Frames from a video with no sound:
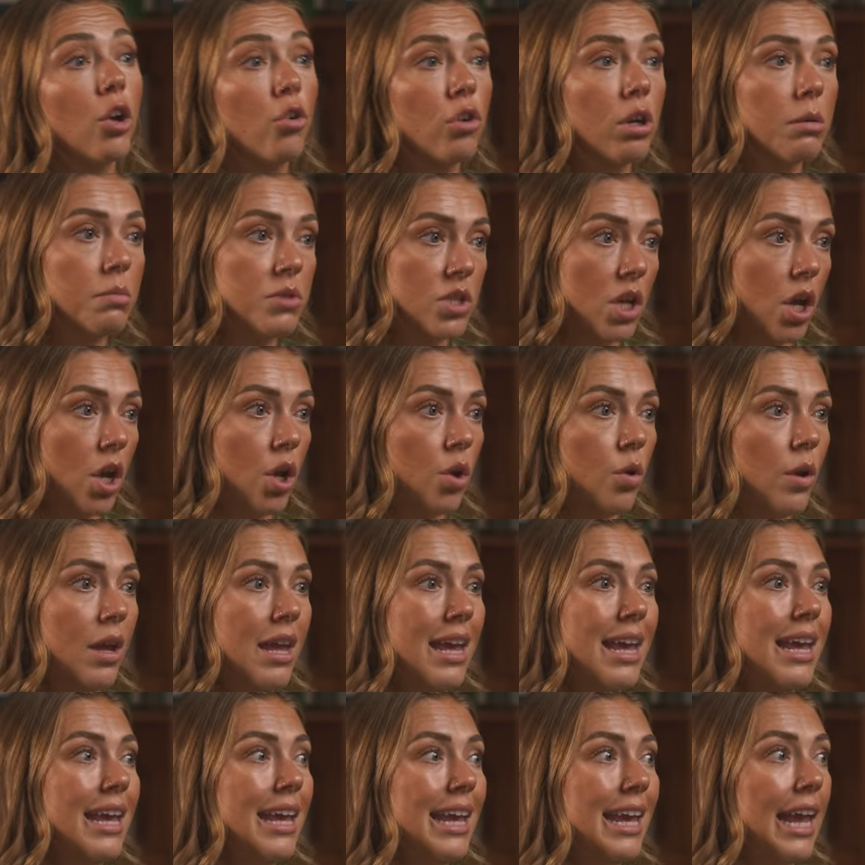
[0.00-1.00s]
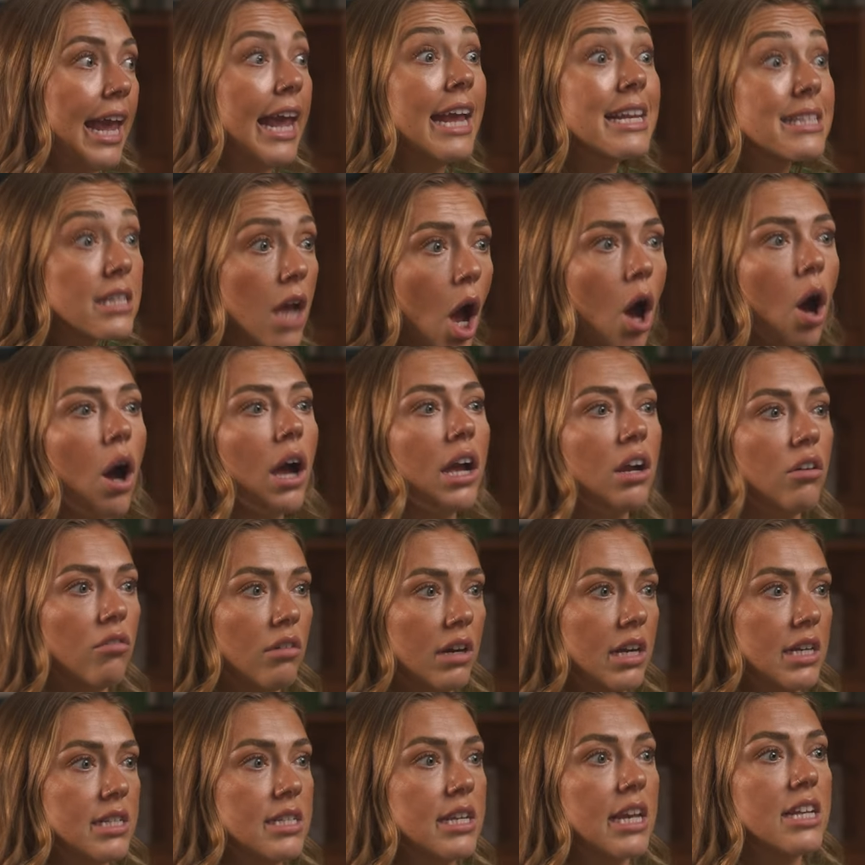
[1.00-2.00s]
crypto, it's higher
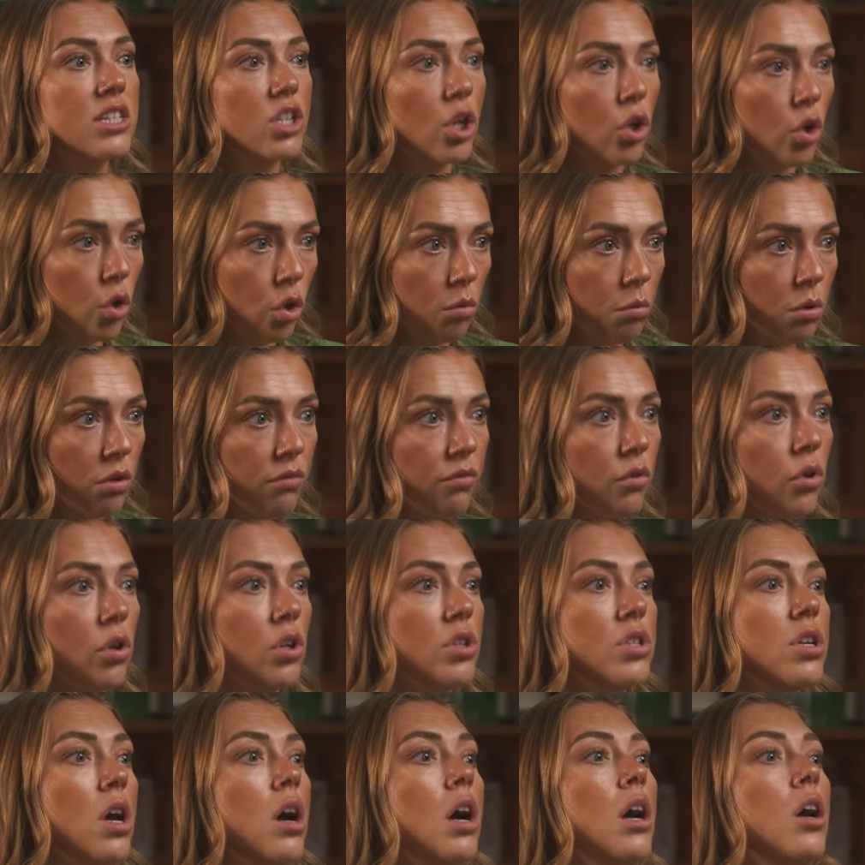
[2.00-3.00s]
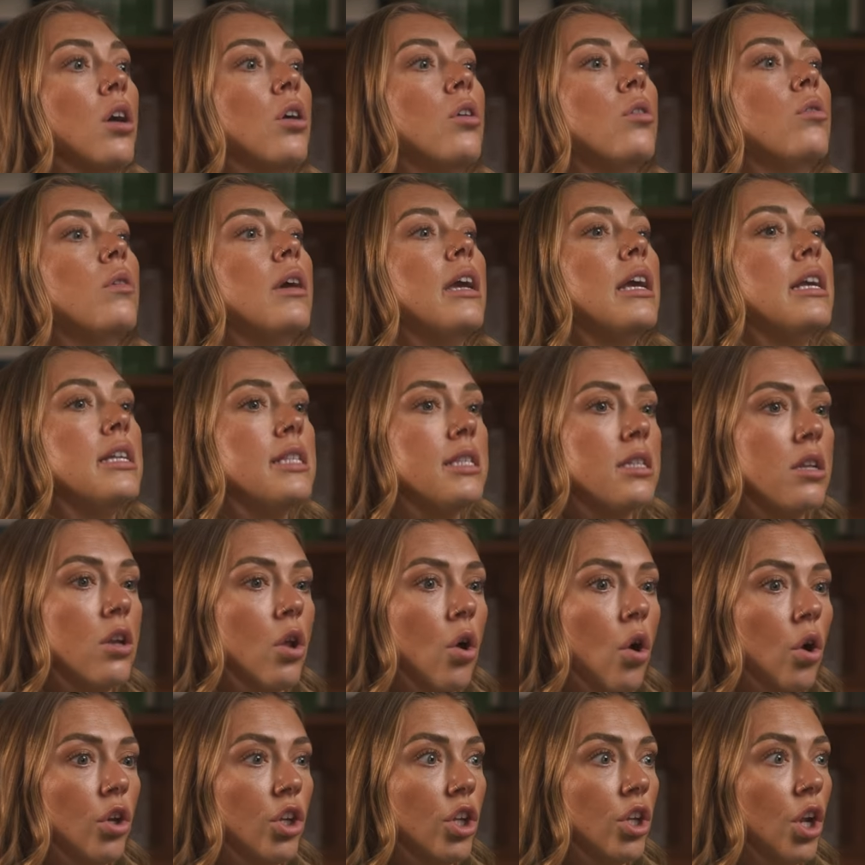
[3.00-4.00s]
risk. It's a lot more volatile. It's a
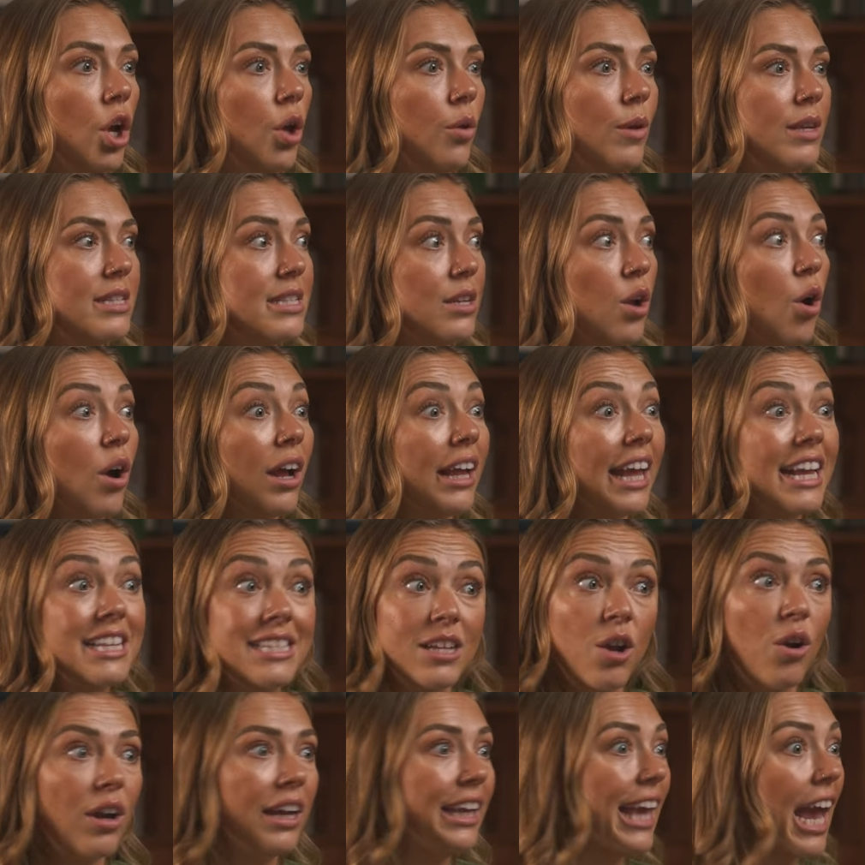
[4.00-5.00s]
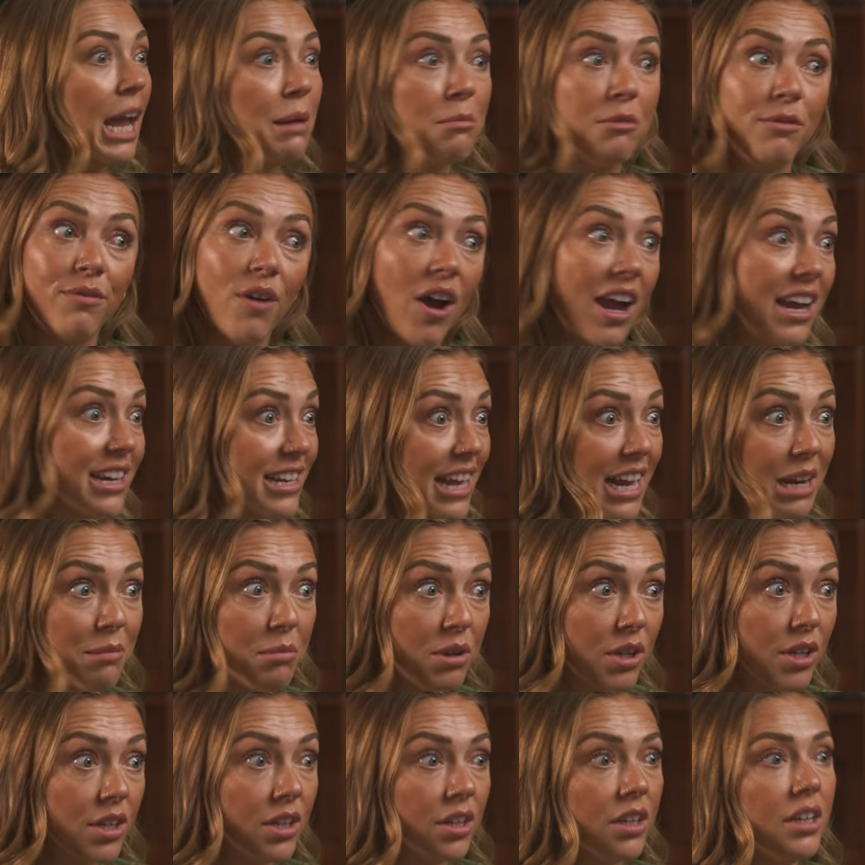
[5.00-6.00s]
lot, you know, it's got a gamified
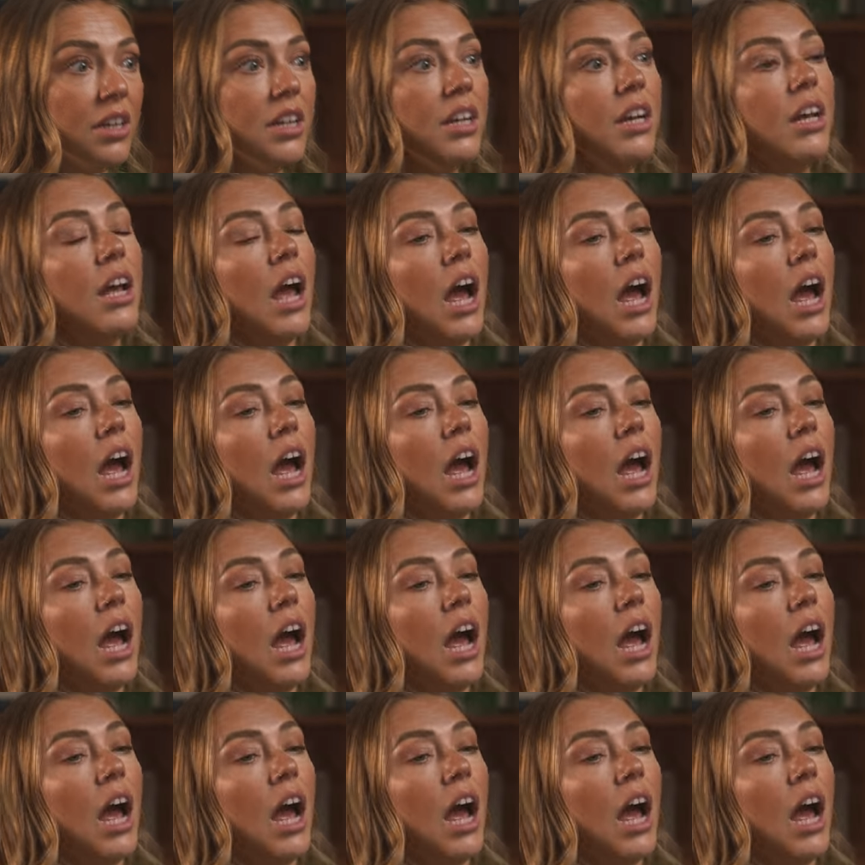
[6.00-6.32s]
element. Yeah.